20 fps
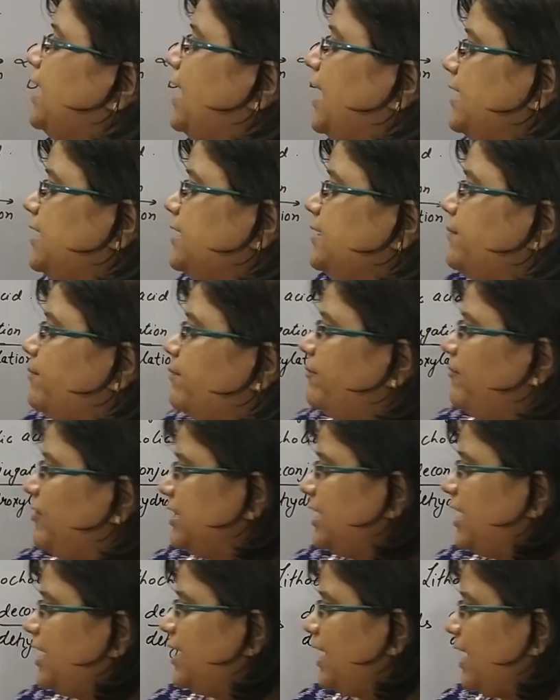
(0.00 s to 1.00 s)

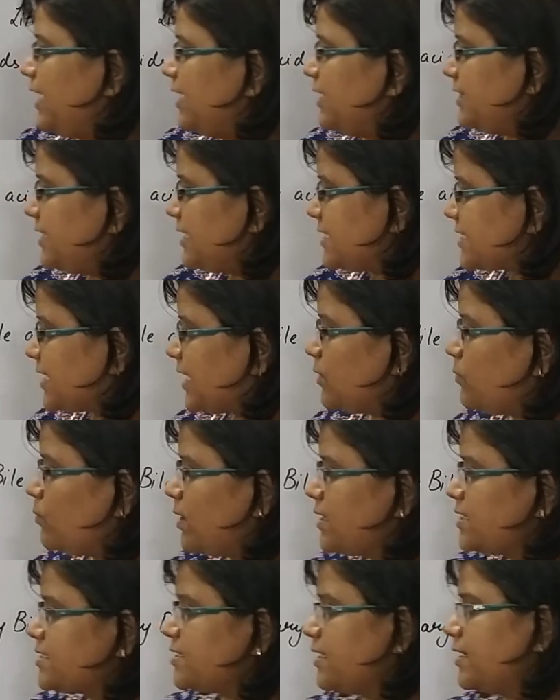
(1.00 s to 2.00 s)
And this
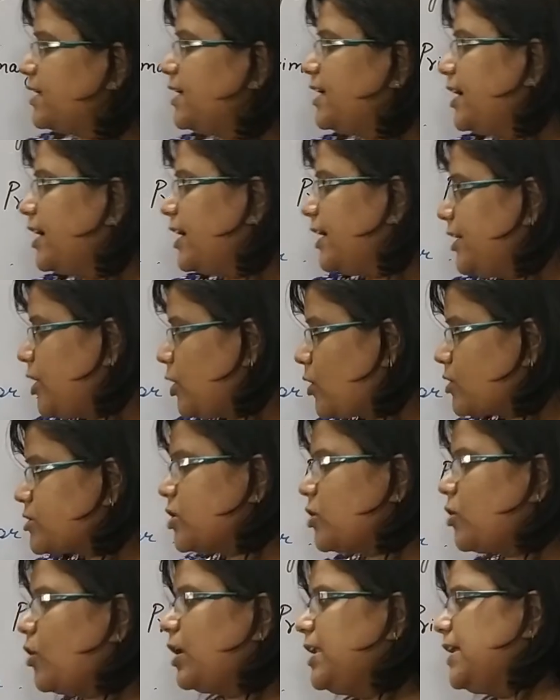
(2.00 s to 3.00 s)
conversion,
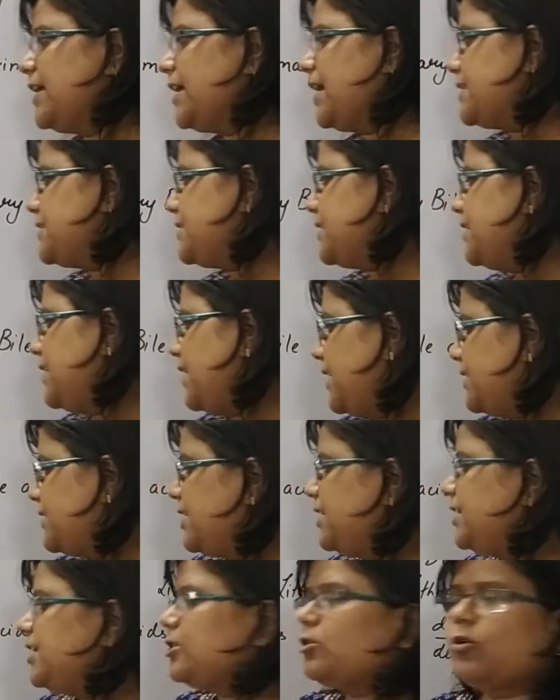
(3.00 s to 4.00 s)
deoxycholic acid and
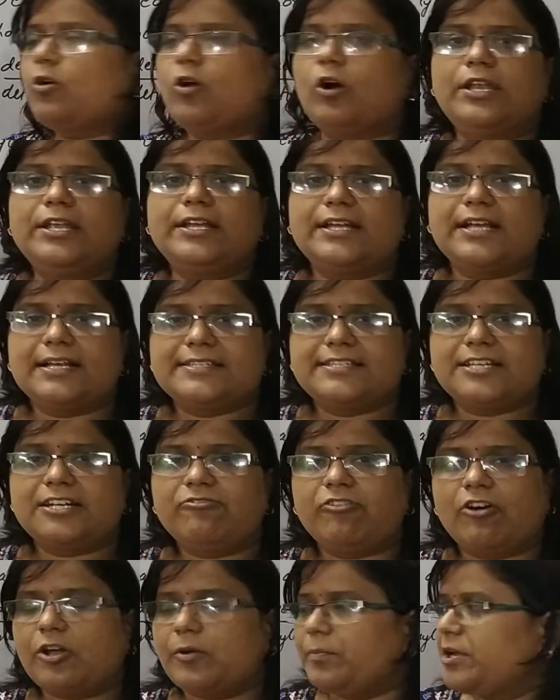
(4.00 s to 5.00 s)
the lithocholic
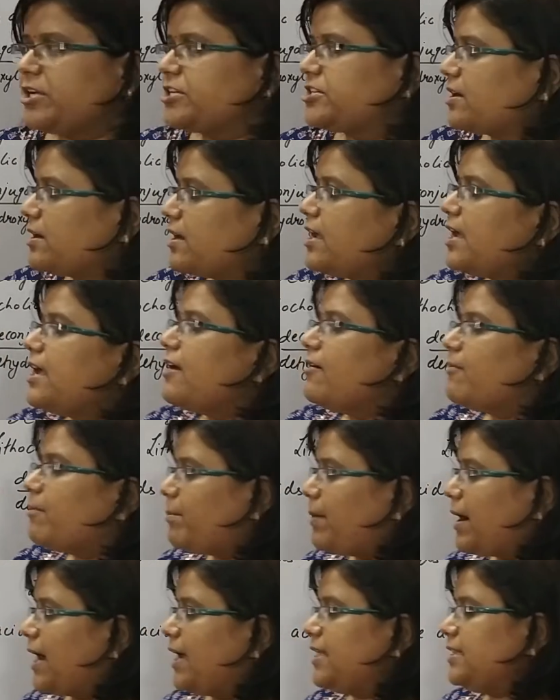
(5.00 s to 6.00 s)
acid formation
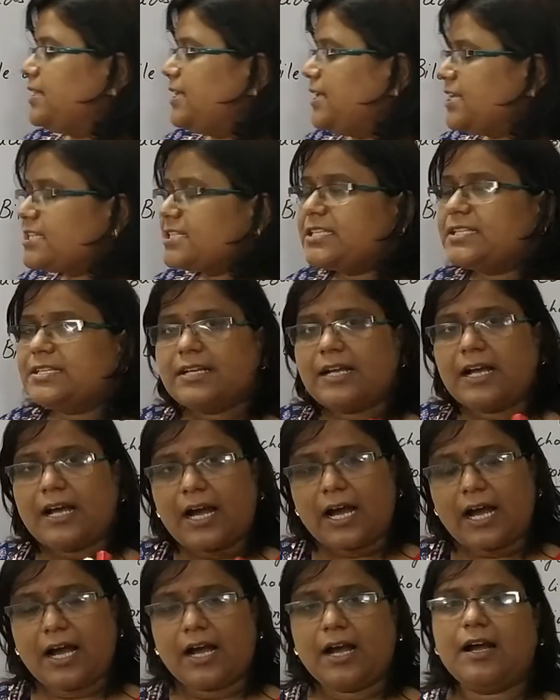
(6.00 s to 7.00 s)

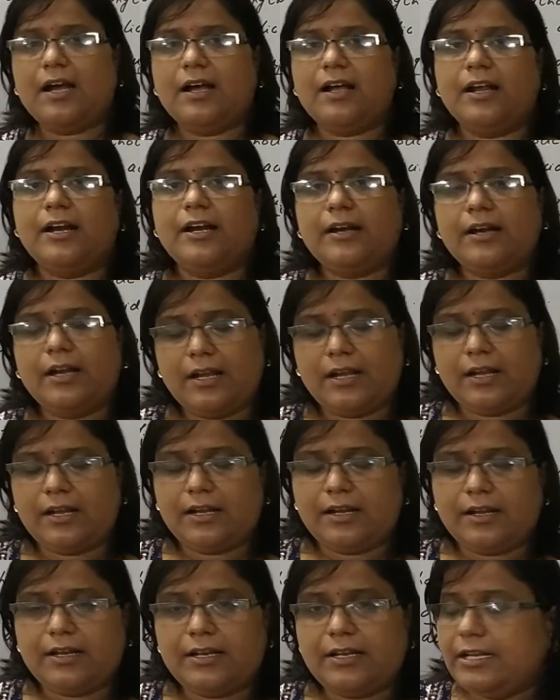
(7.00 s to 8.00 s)

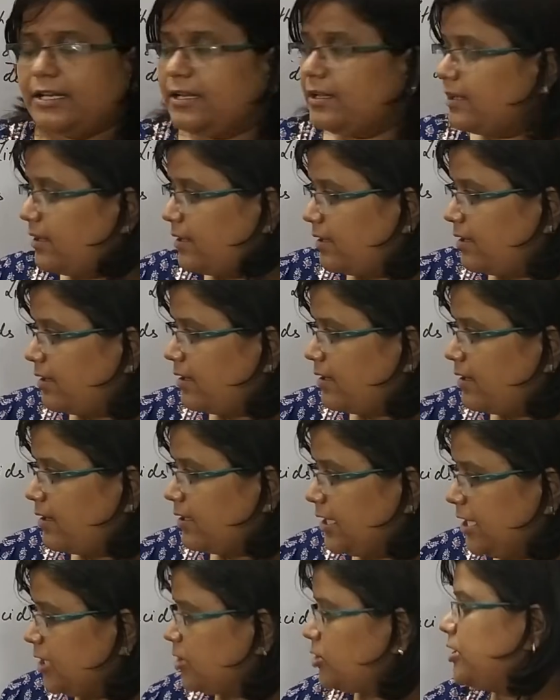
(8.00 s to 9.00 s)

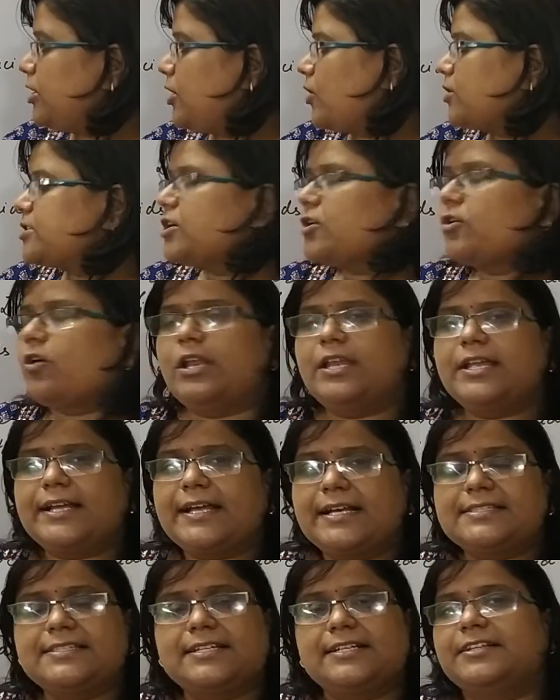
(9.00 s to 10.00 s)

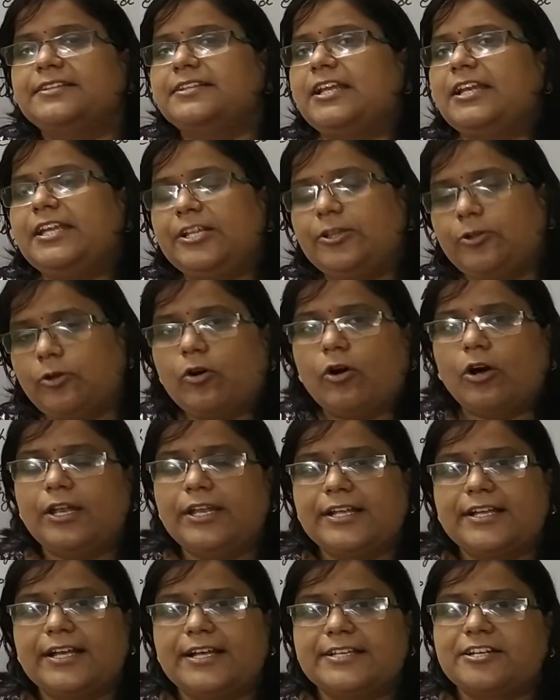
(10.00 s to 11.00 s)
deoxycholic acid and the
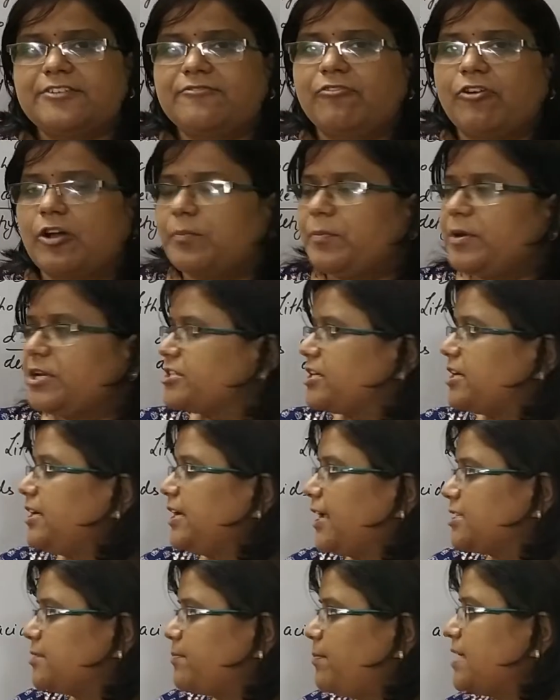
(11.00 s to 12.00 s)
lithocholic acid
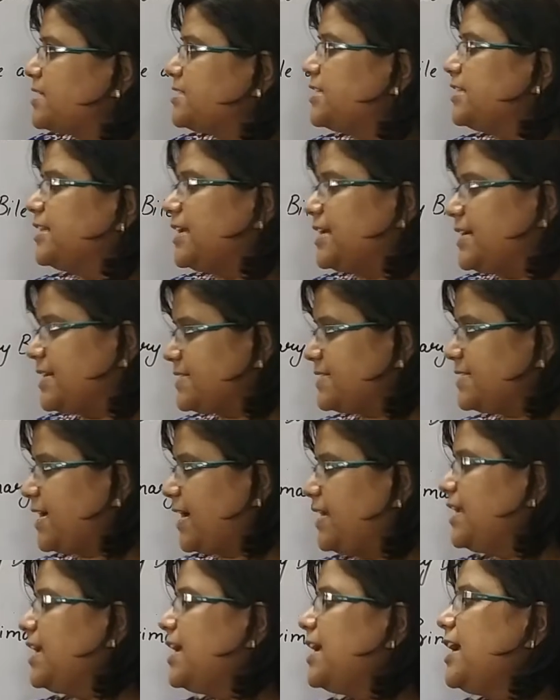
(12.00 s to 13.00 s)
formation takes place in the
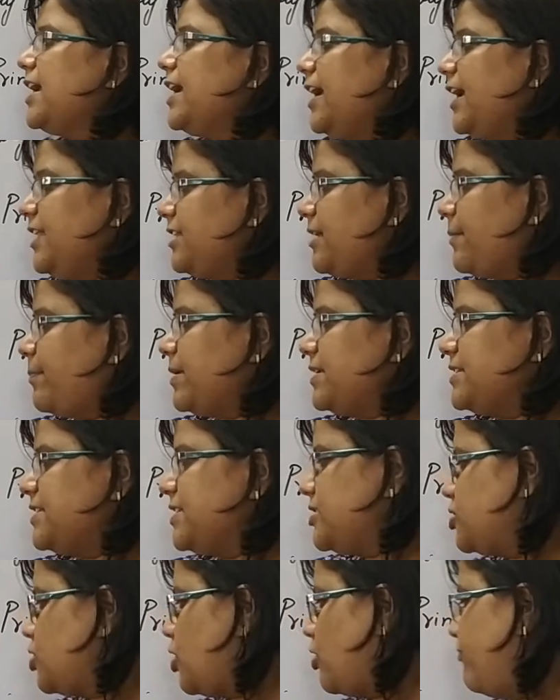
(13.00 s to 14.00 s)
intestine in the
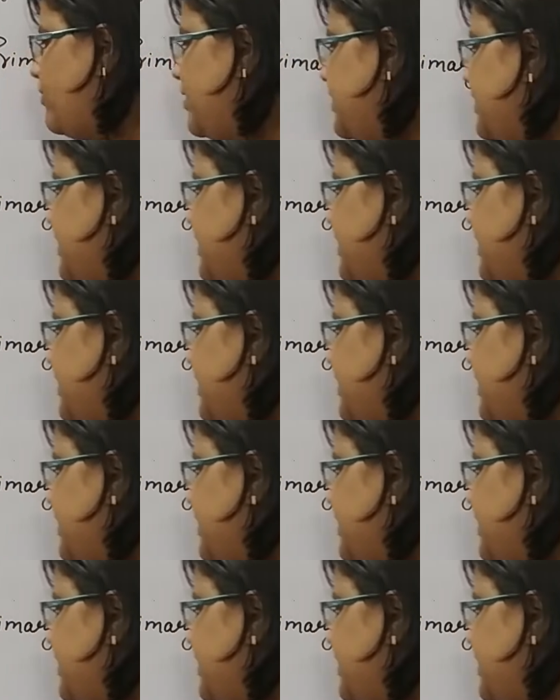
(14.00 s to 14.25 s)
presence of